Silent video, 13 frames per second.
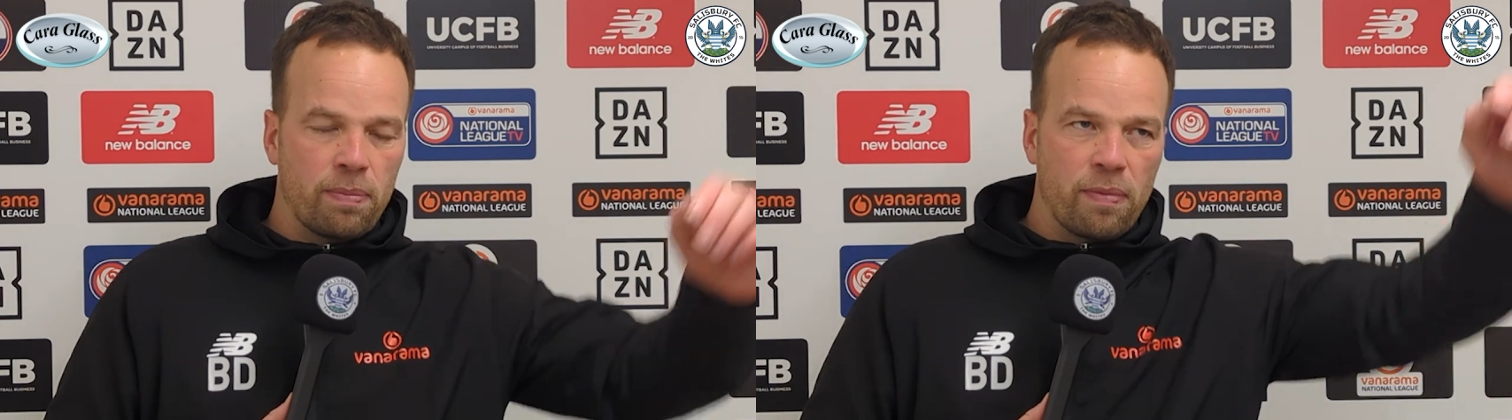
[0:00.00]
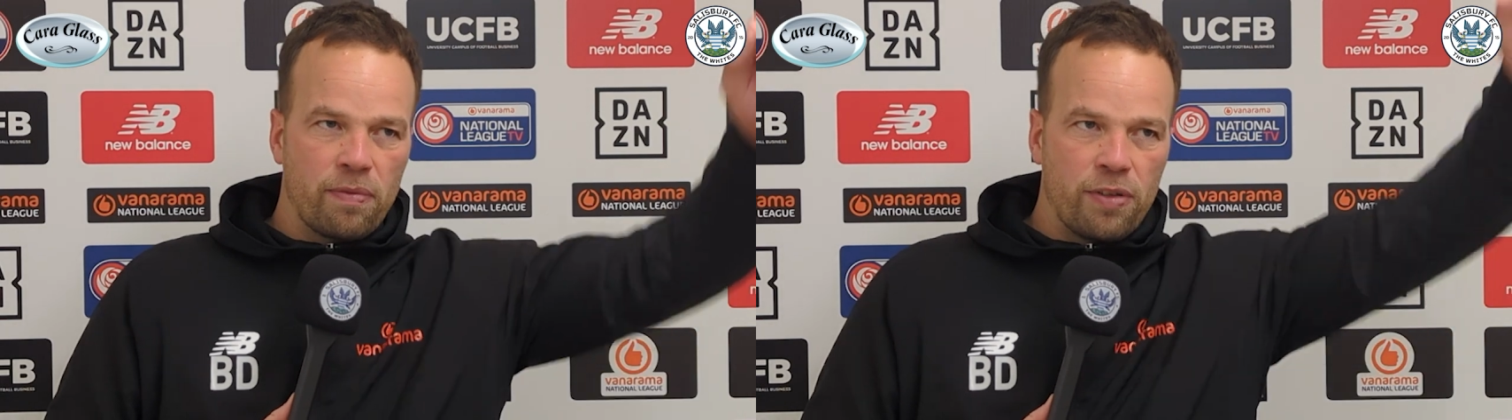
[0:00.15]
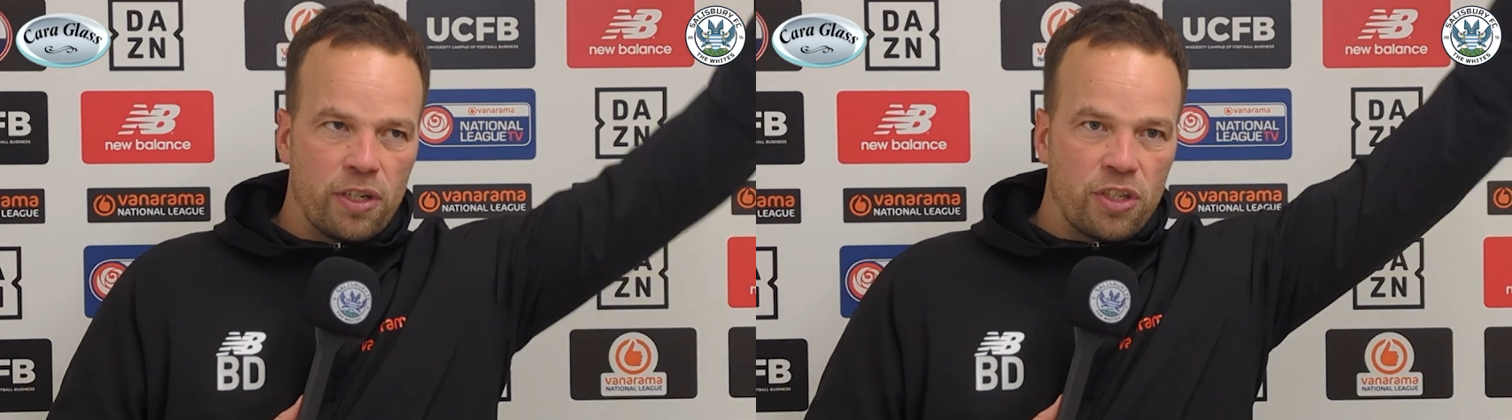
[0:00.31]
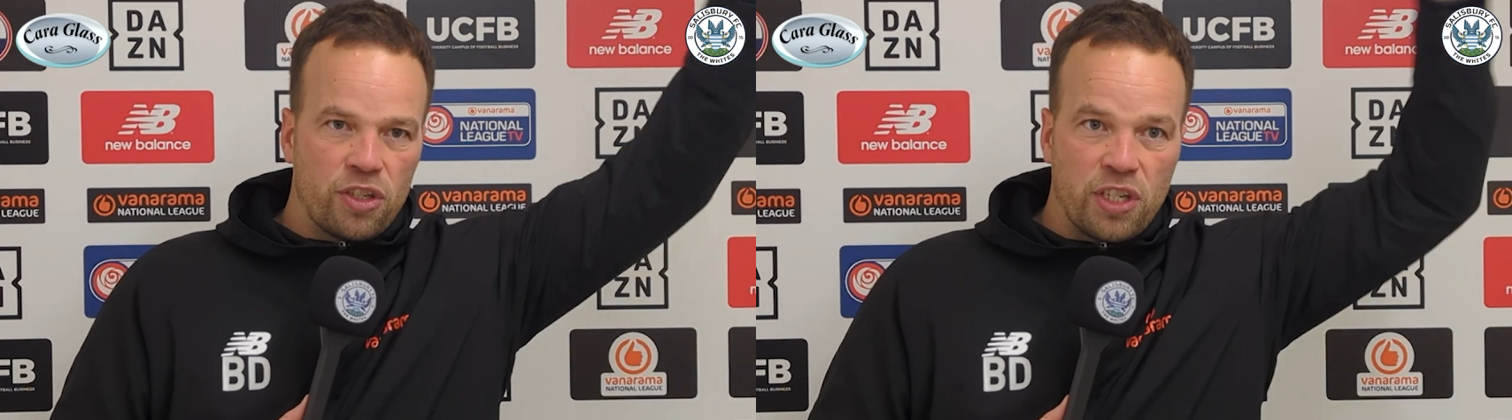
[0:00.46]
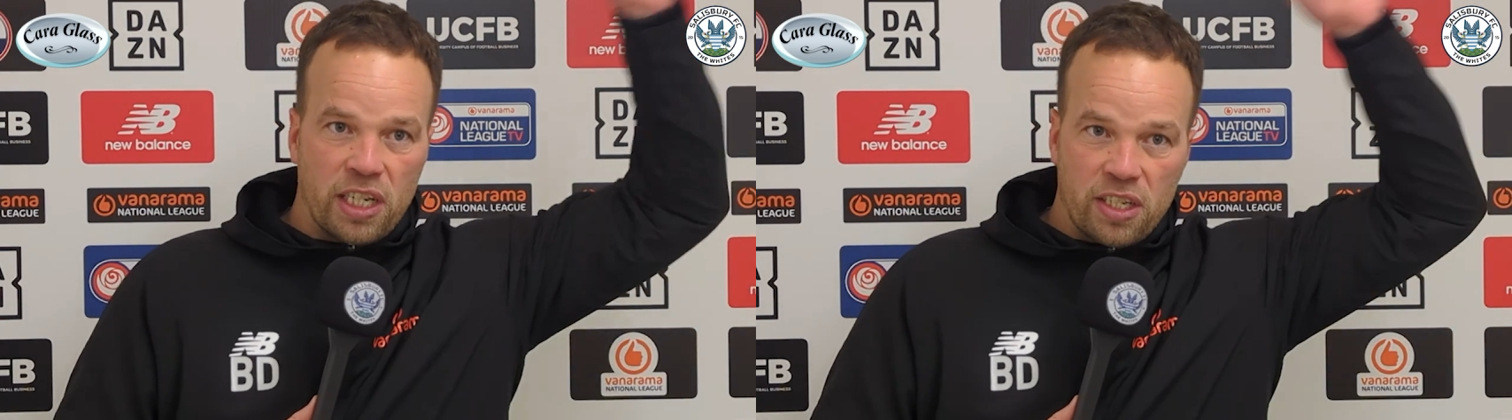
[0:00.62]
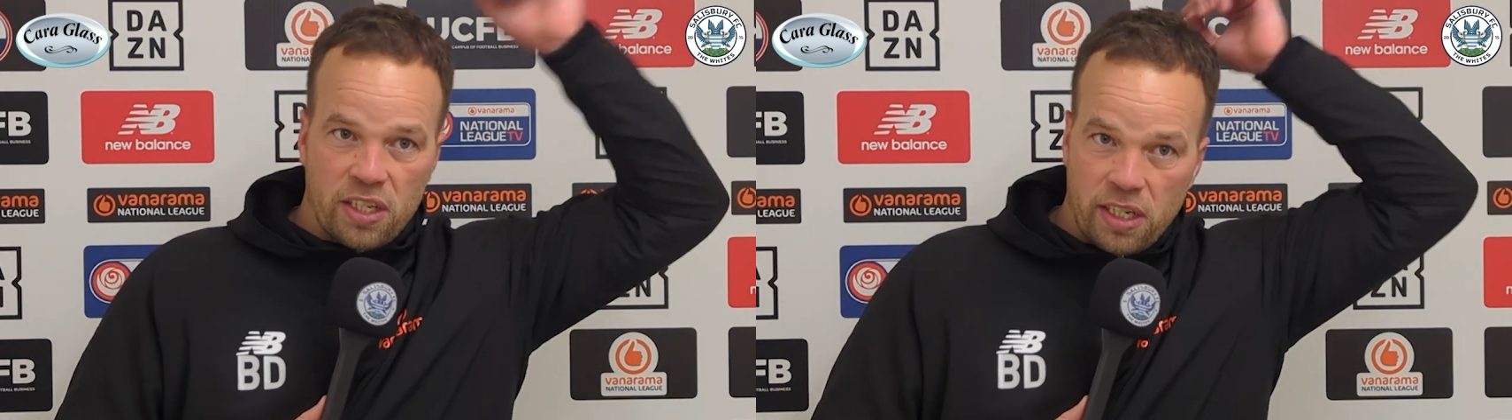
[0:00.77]
First
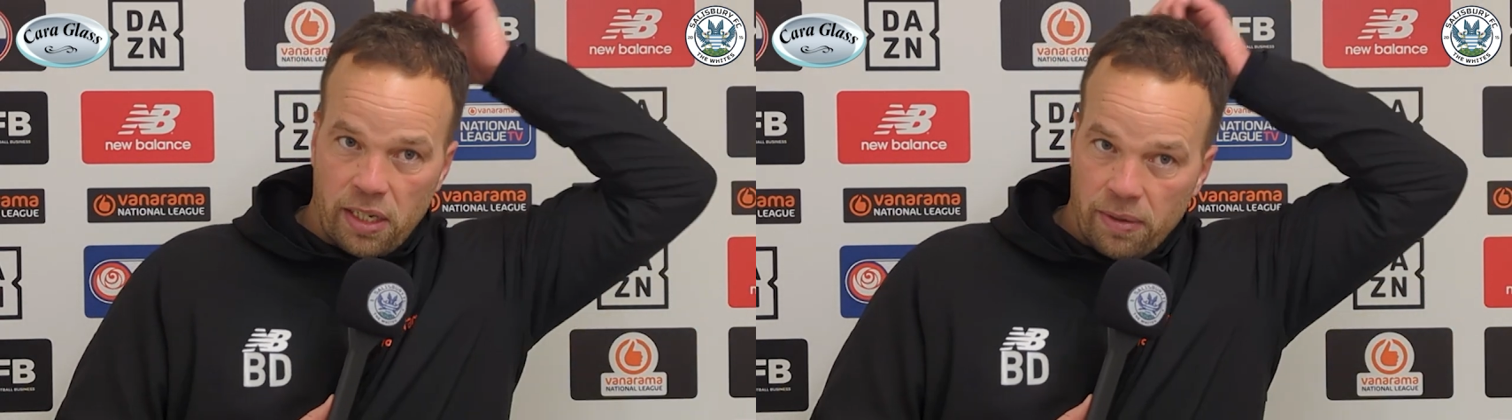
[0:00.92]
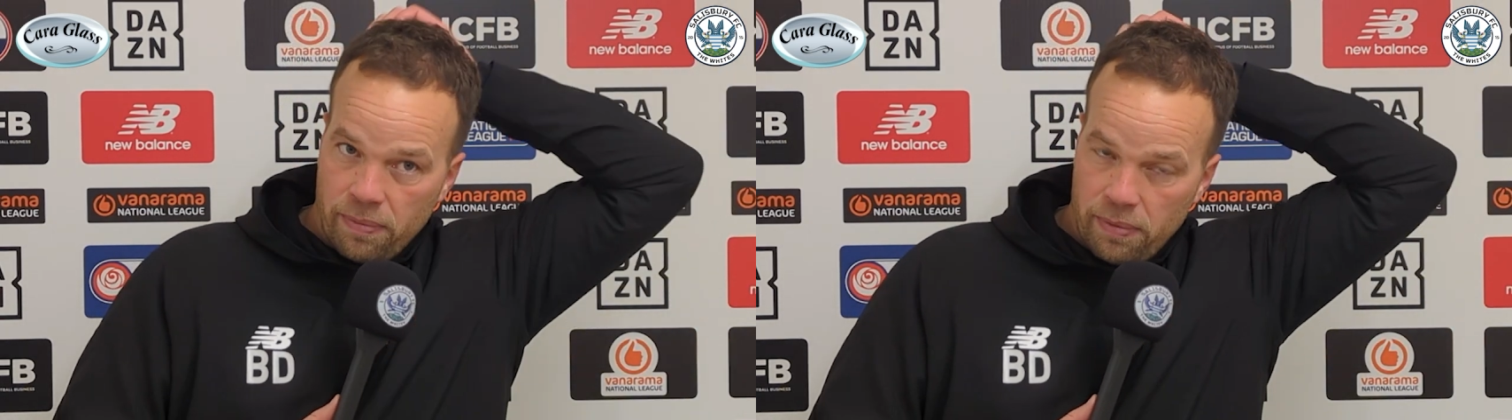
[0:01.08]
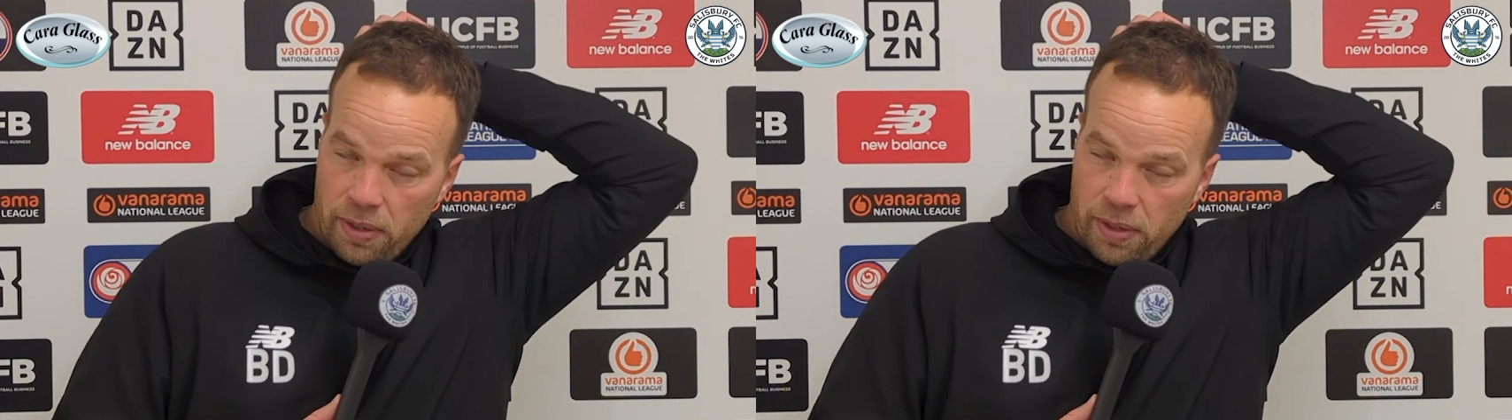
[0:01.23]
60,